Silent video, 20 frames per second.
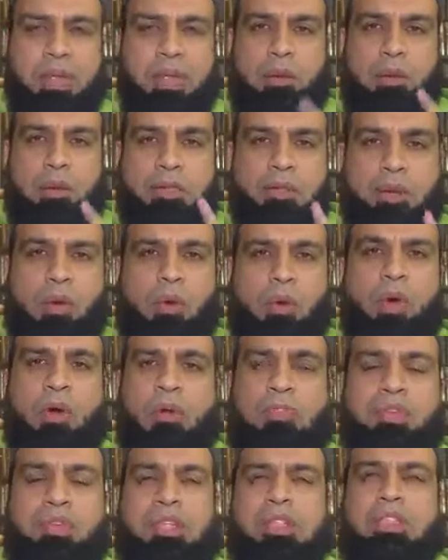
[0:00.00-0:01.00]
It was
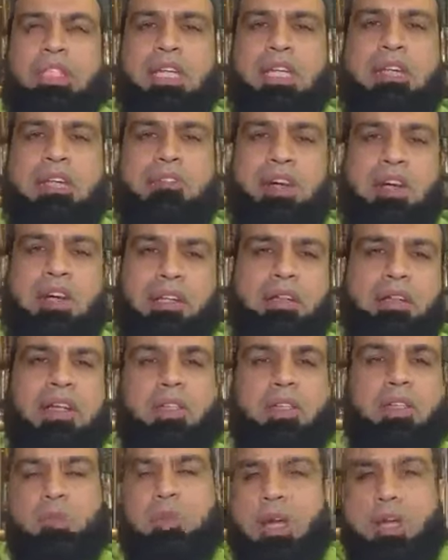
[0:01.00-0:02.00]
all for the sake of
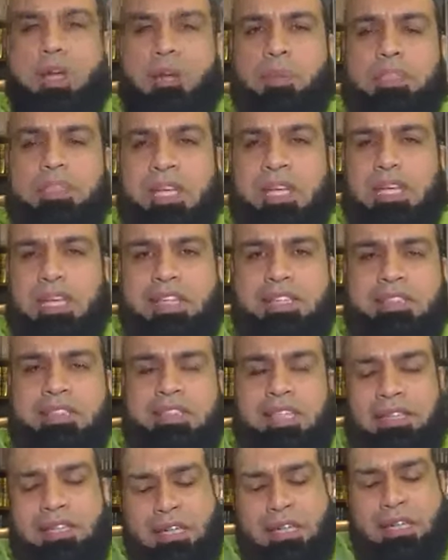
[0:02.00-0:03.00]
Allah subhanahu wa ta'ala and his
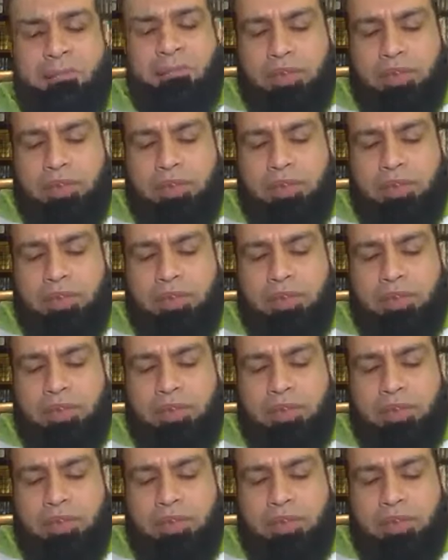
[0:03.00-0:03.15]
deen.